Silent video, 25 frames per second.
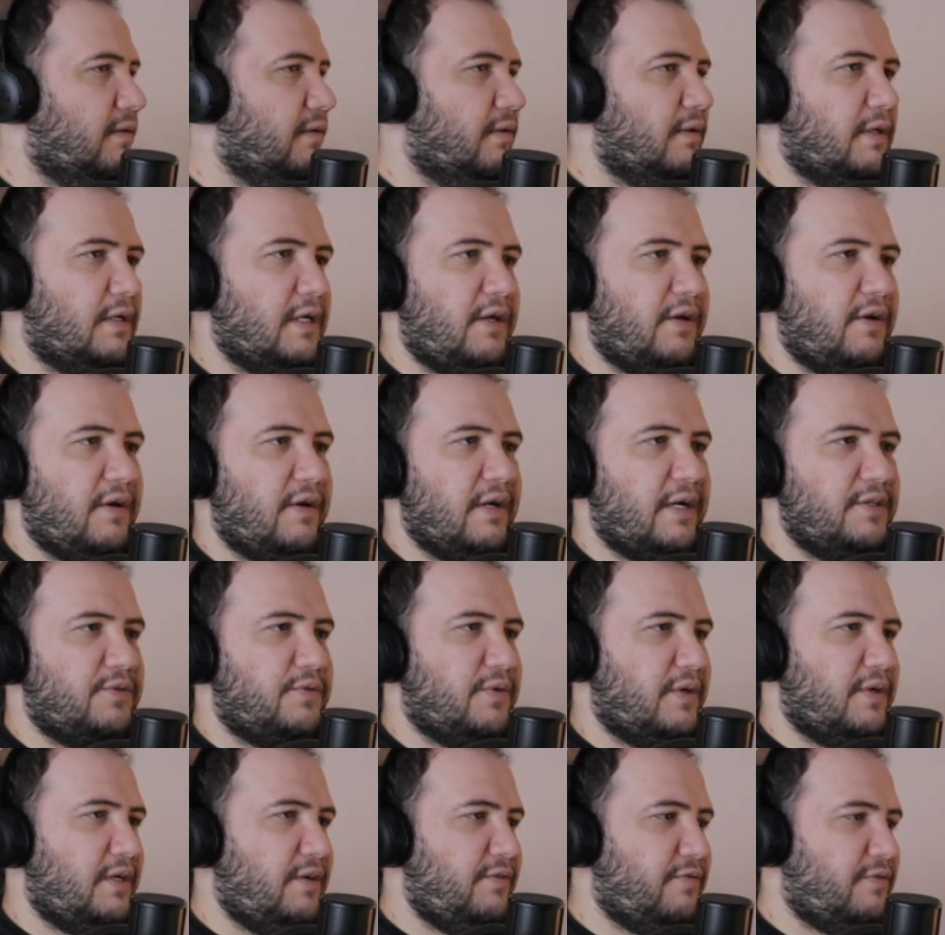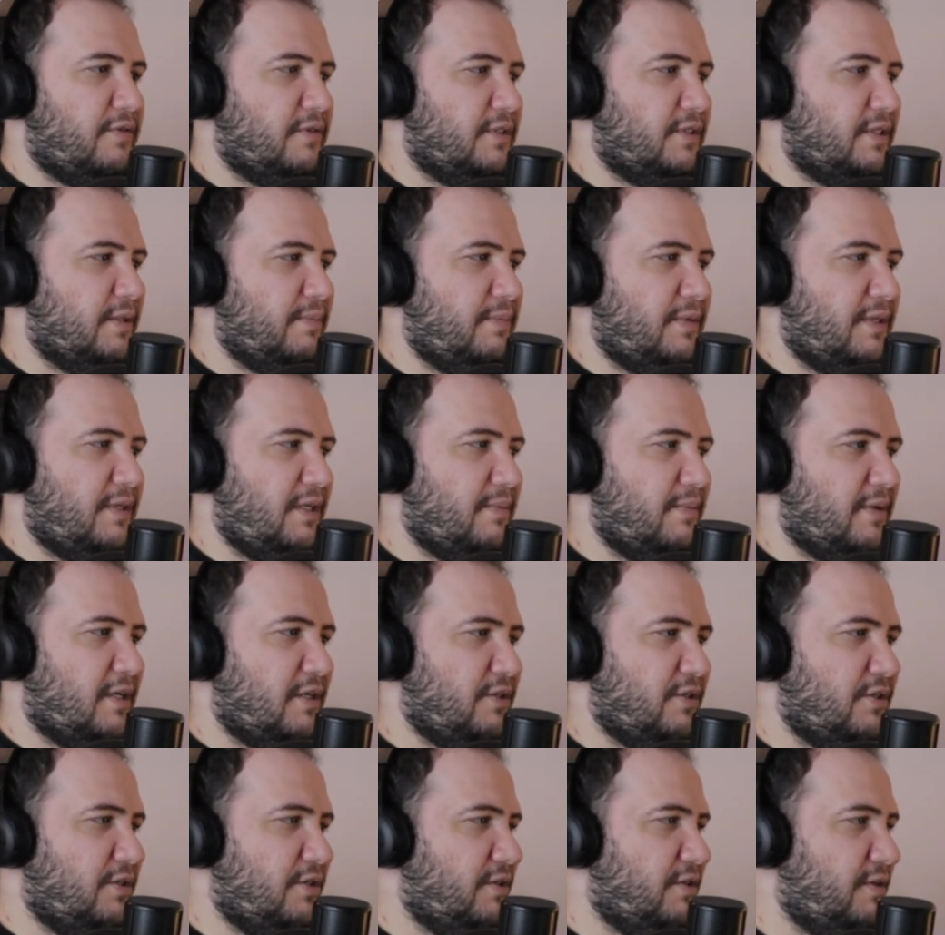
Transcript: Okay, you guys ready for some Dimash?